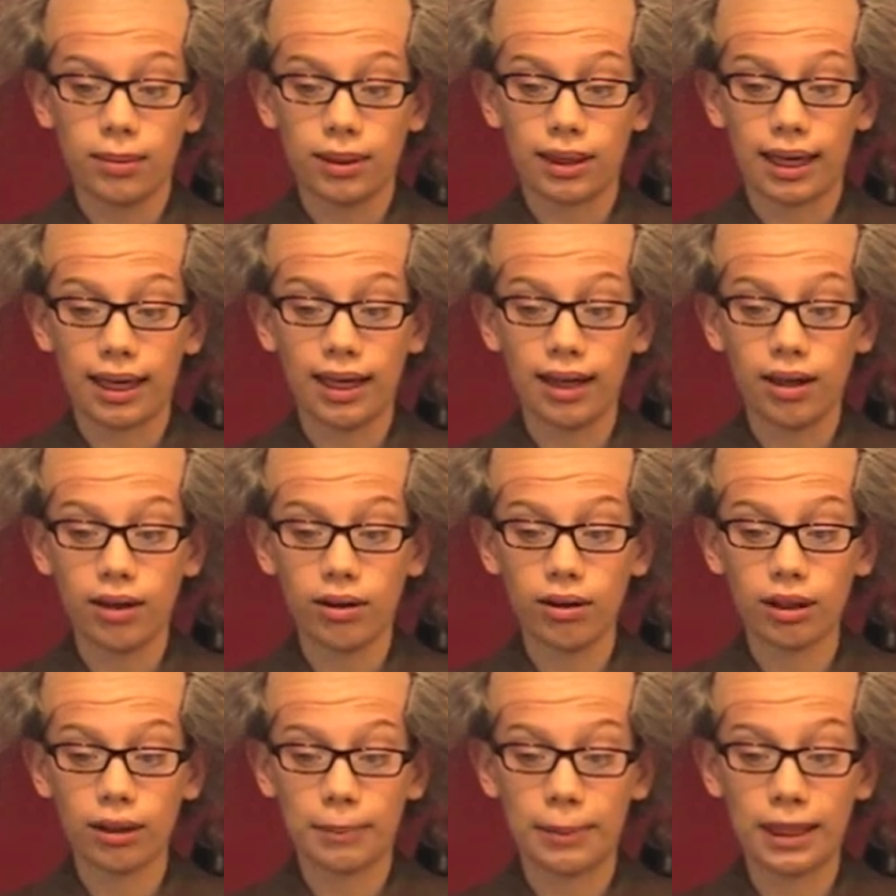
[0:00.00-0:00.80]

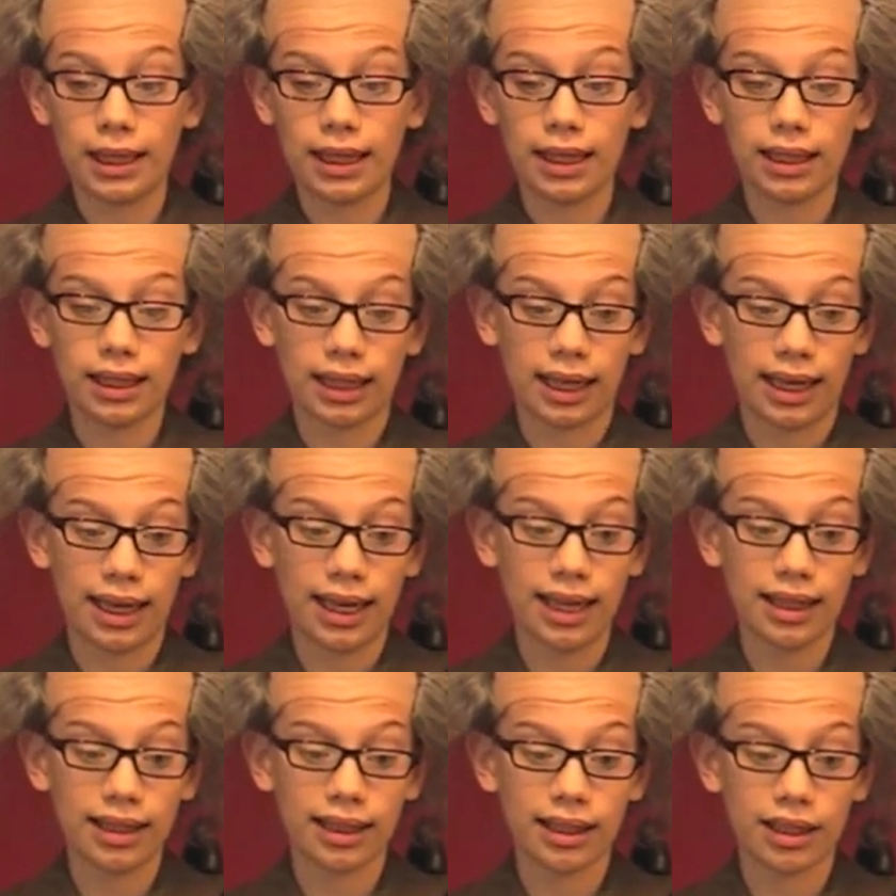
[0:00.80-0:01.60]
Cows, pigs,
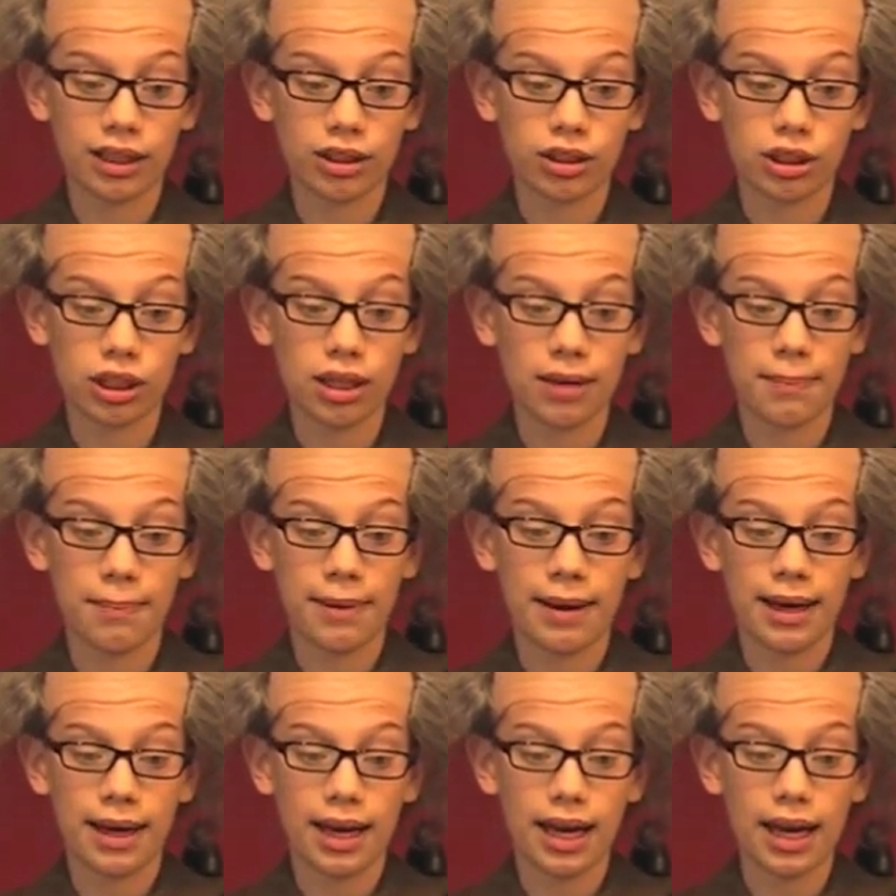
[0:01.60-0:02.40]
hens,
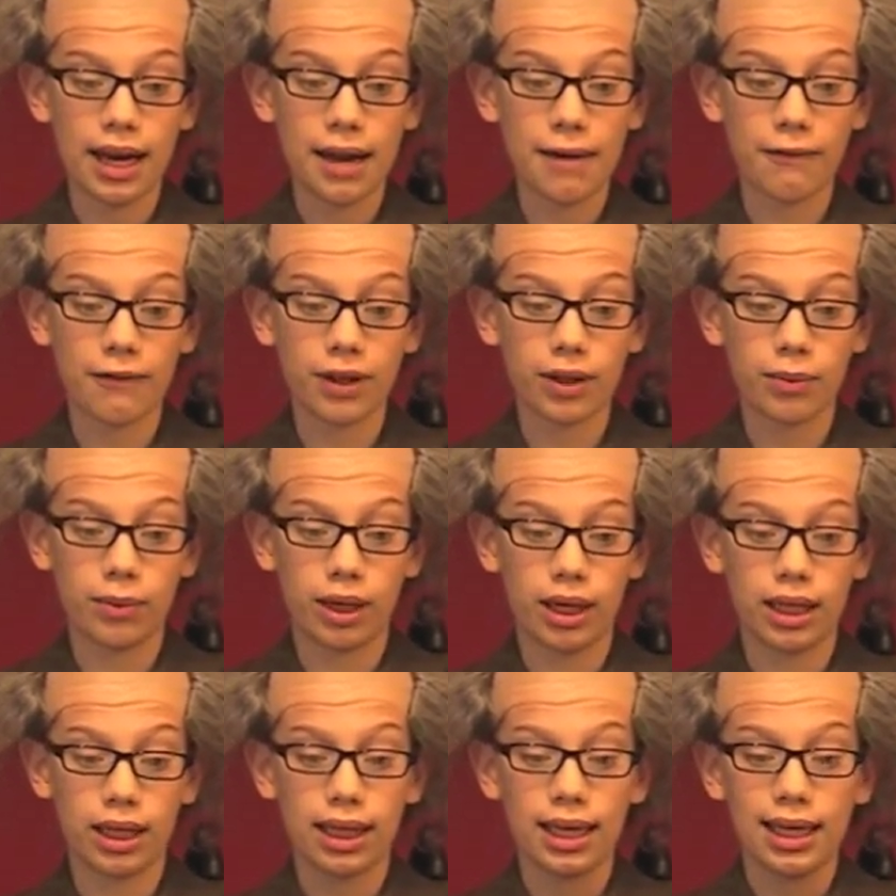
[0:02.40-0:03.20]
sheep,
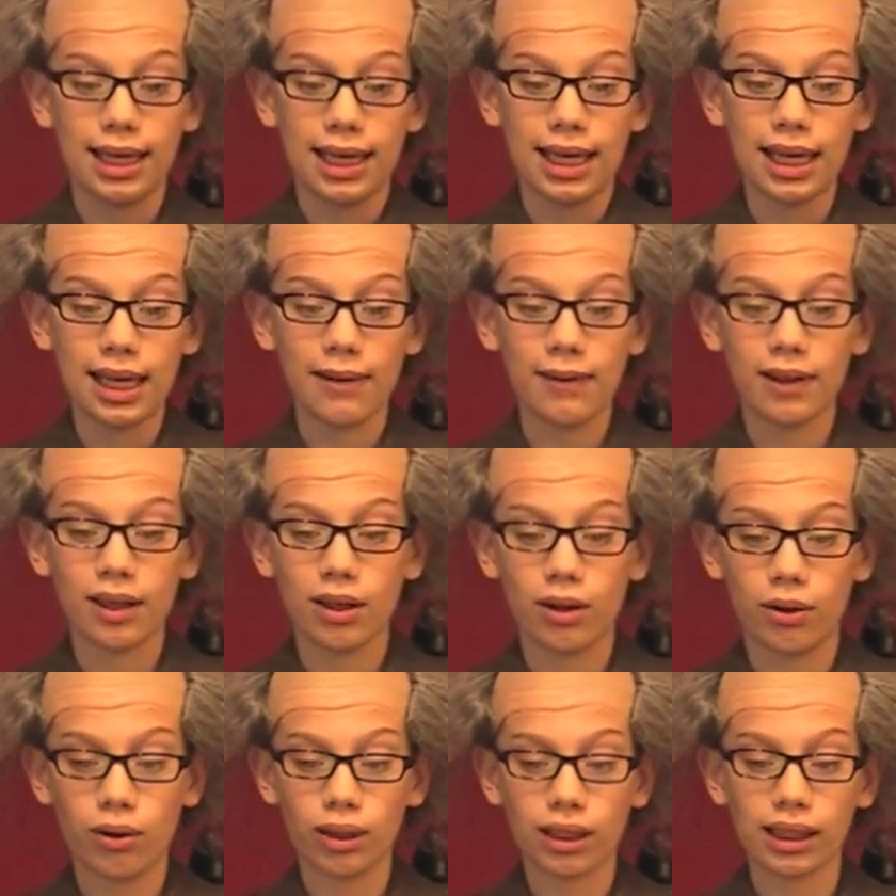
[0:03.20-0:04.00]
everyone, even
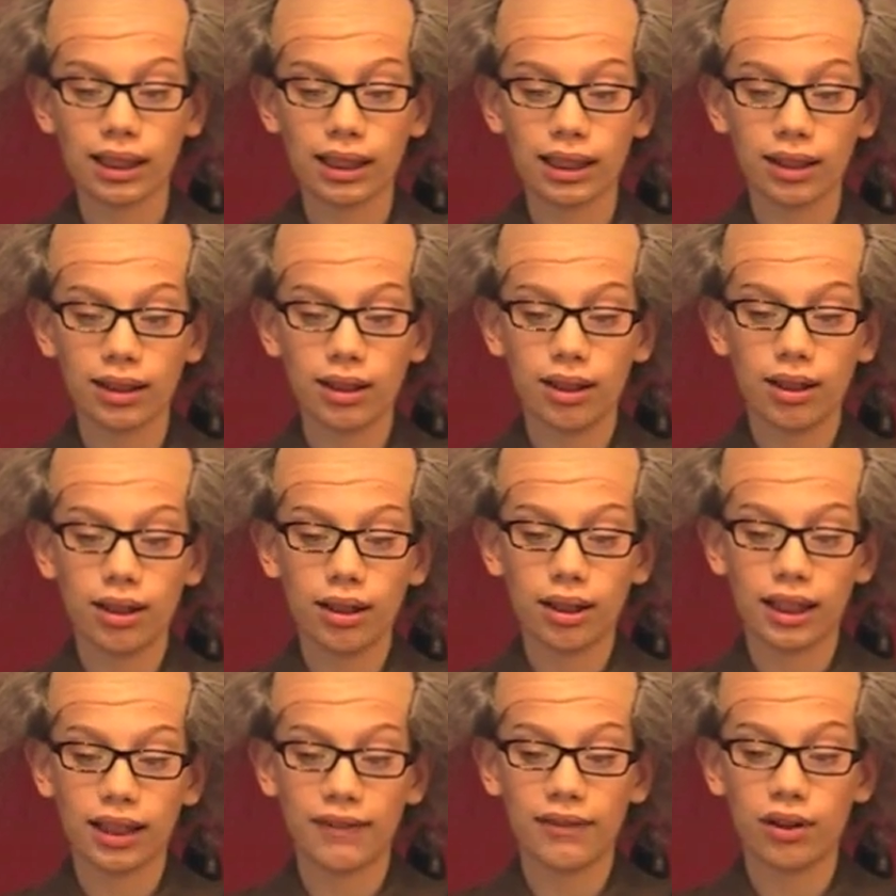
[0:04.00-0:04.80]
the horses and
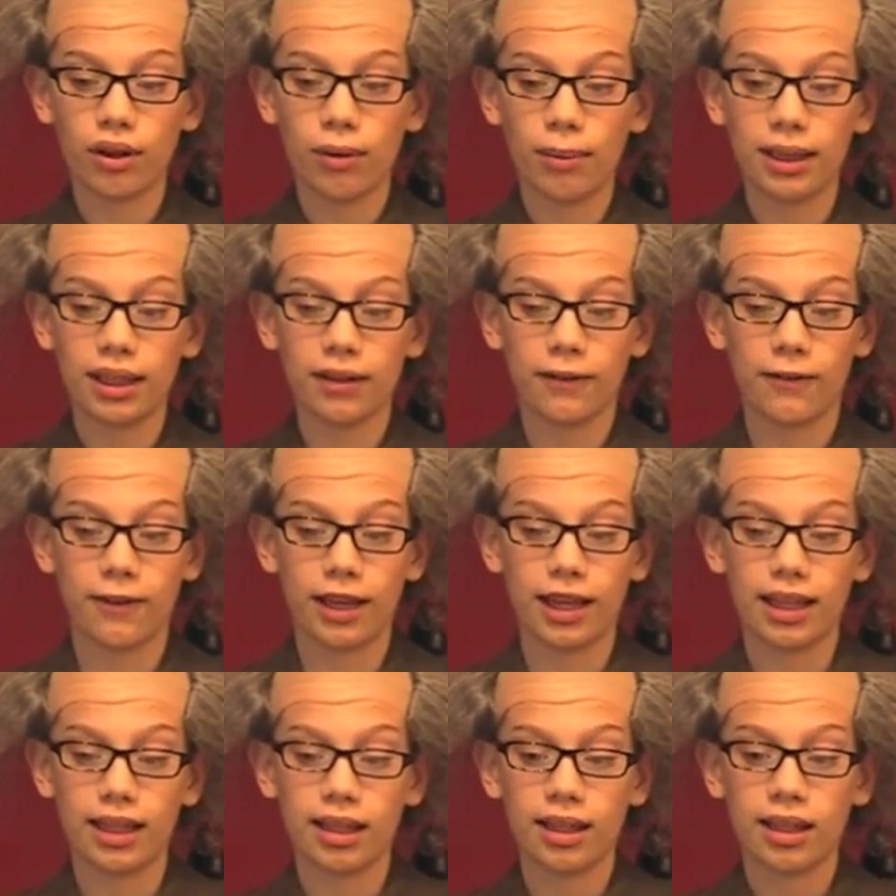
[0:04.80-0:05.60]
dogs have no better
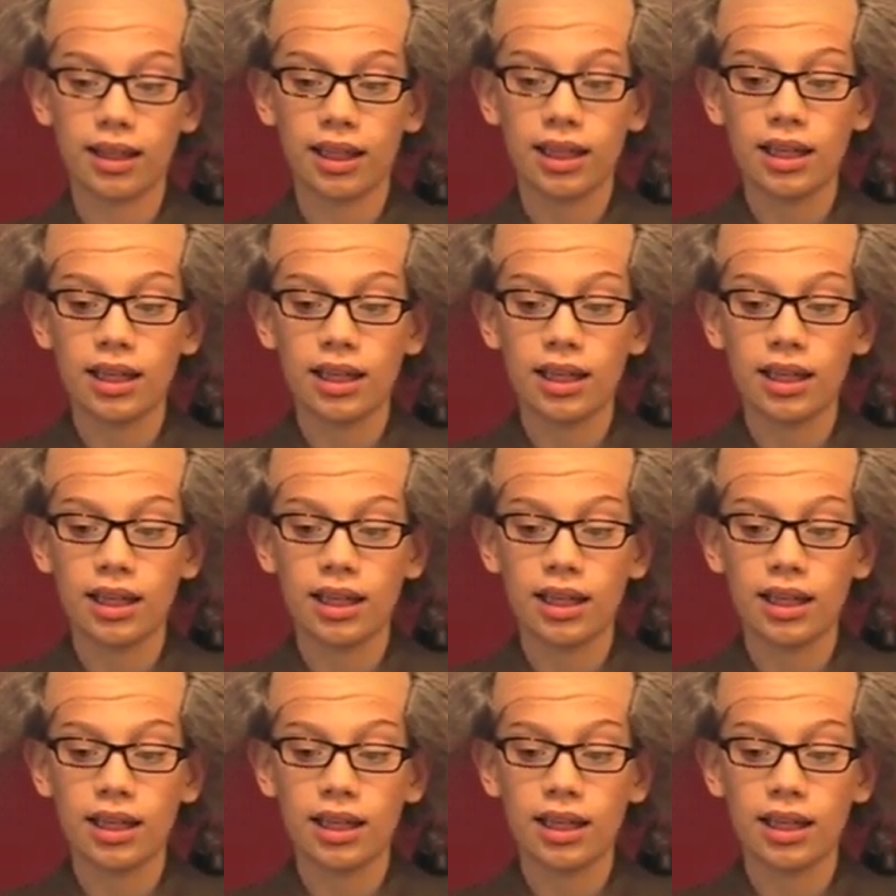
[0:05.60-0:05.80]
fate.